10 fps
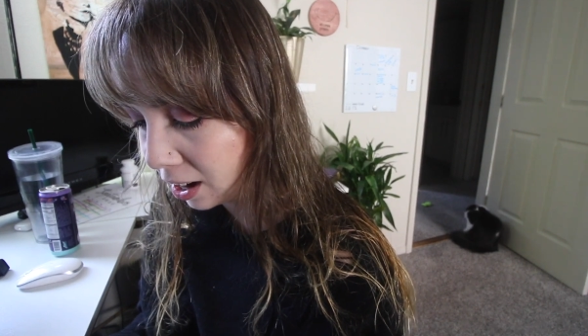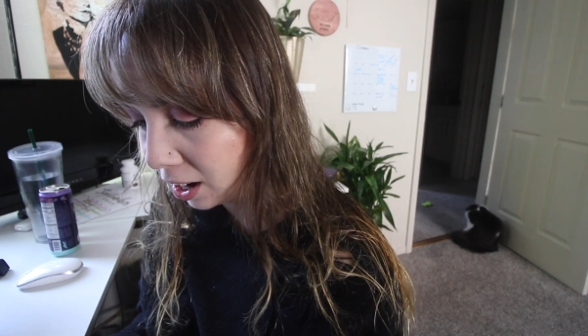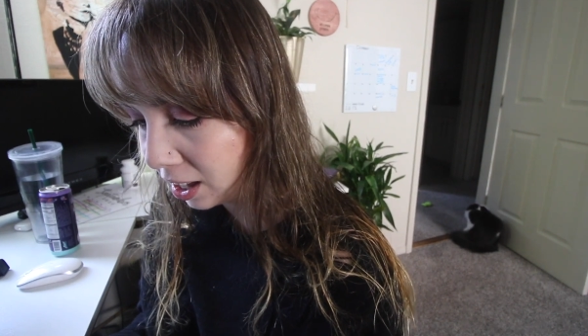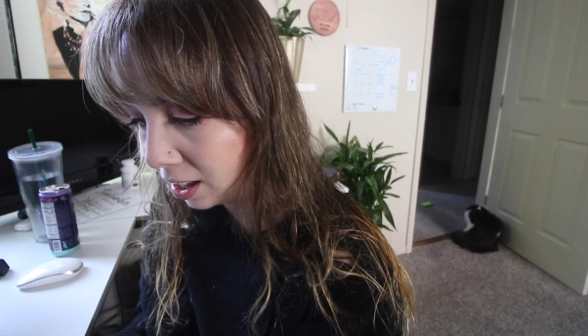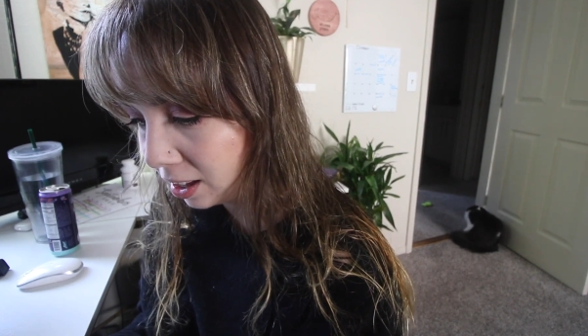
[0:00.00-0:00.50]

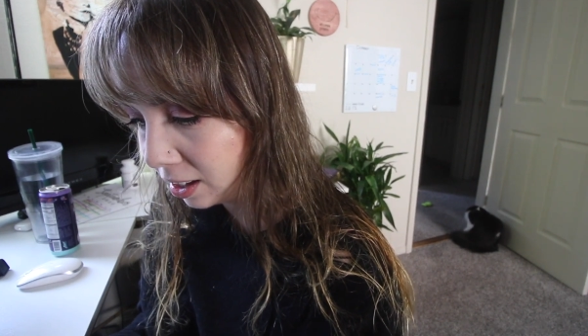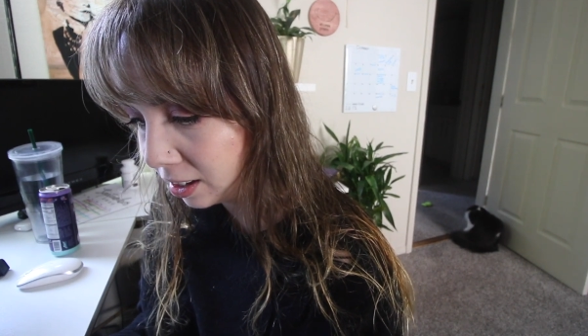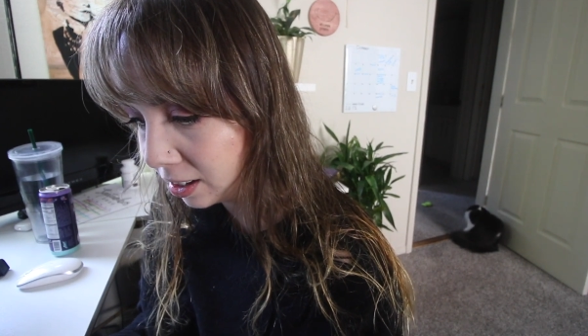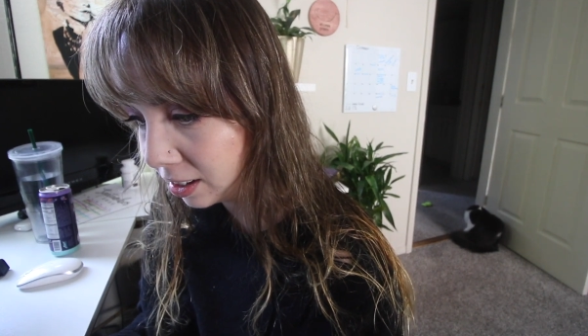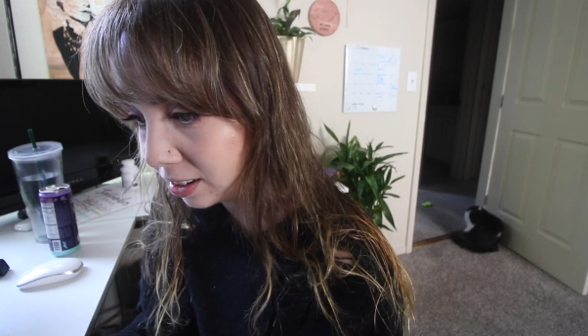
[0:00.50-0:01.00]

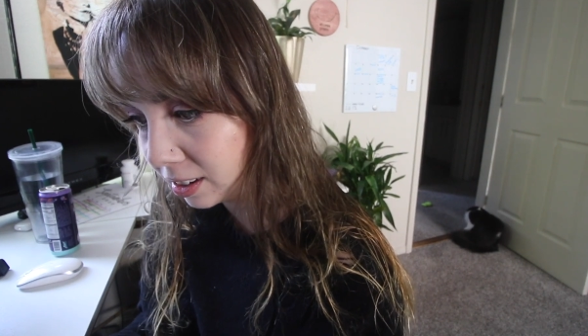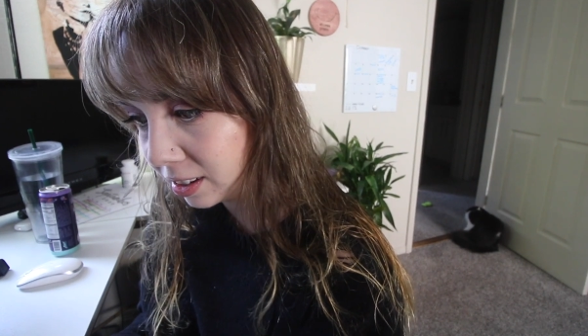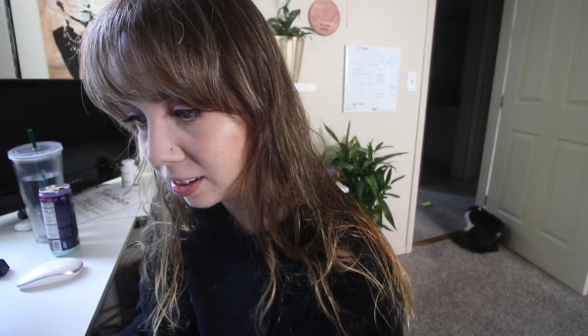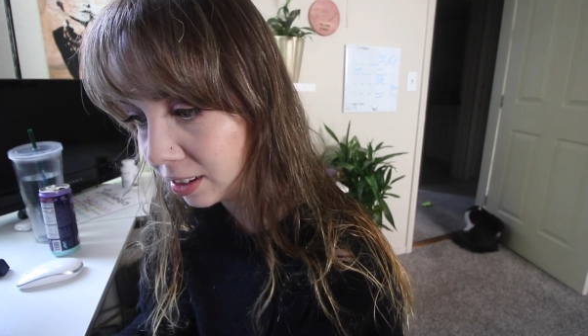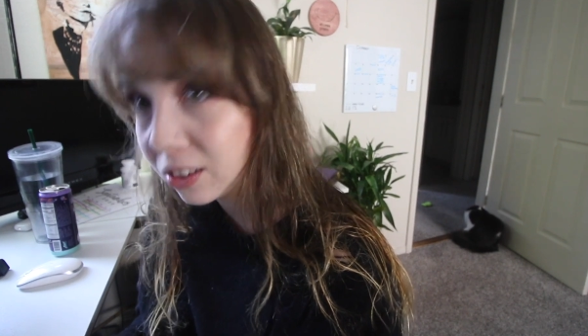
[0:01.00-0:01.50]
I
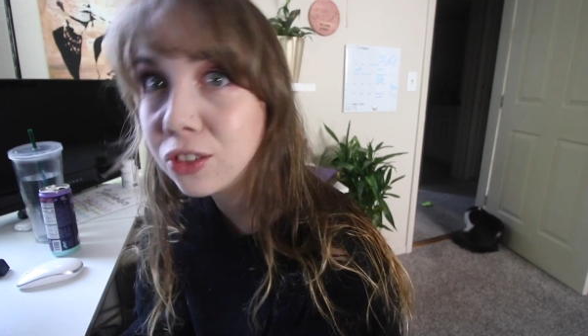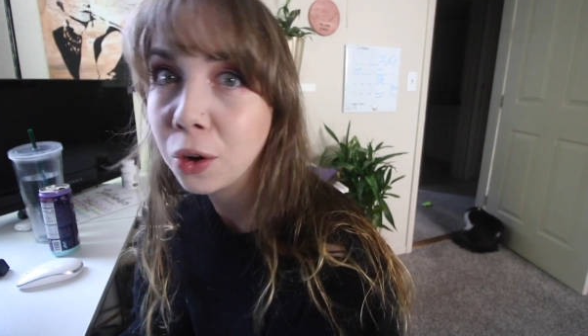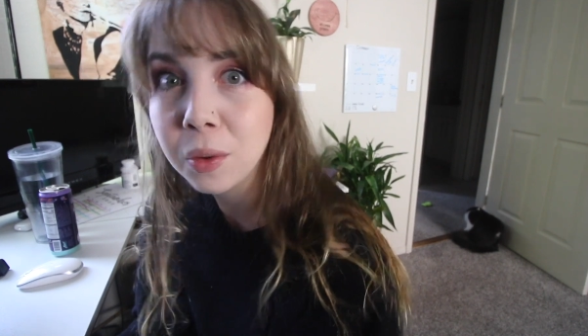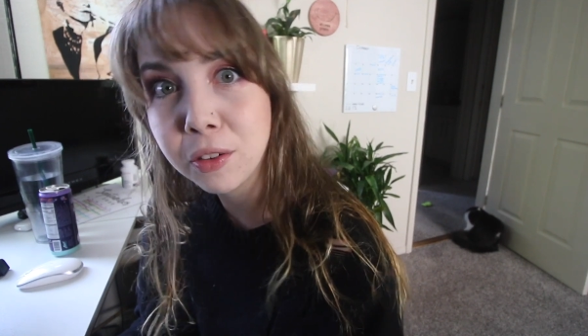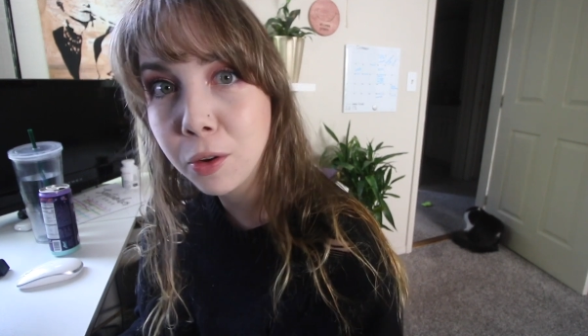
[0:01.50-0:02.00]

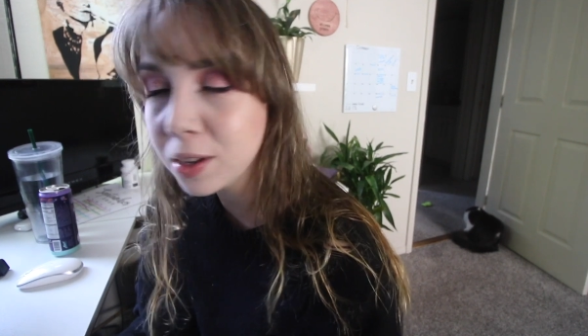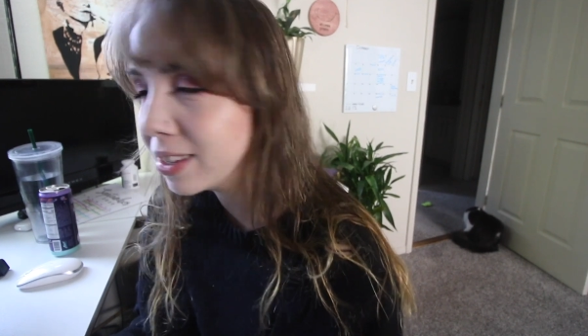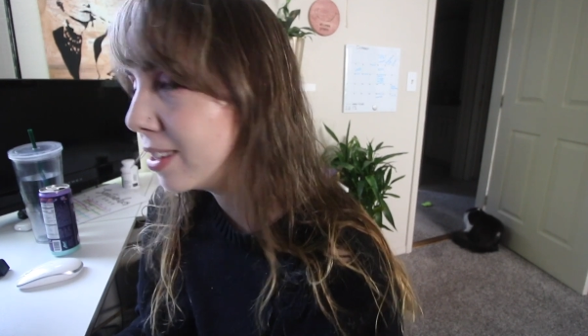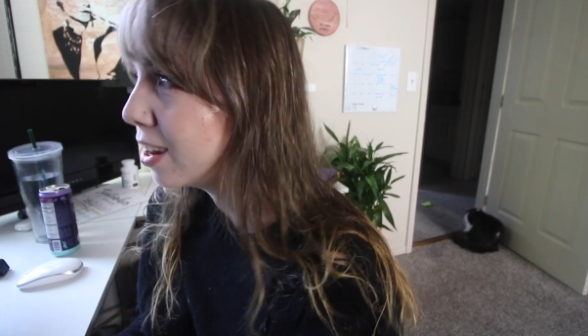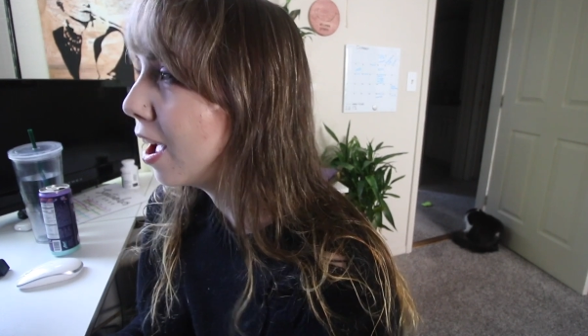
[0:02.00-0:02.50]
don't wanna
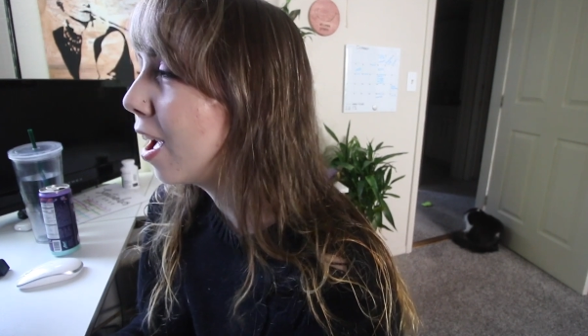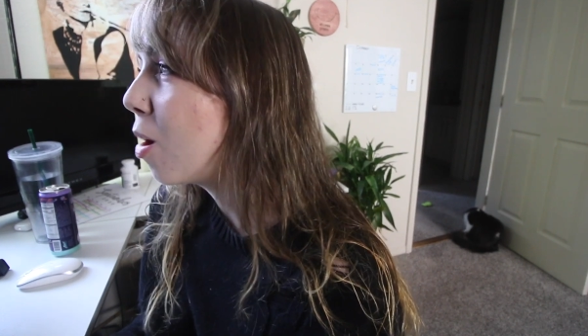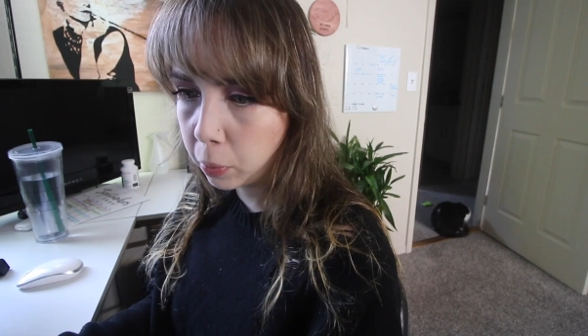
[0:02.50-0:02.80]
focus today.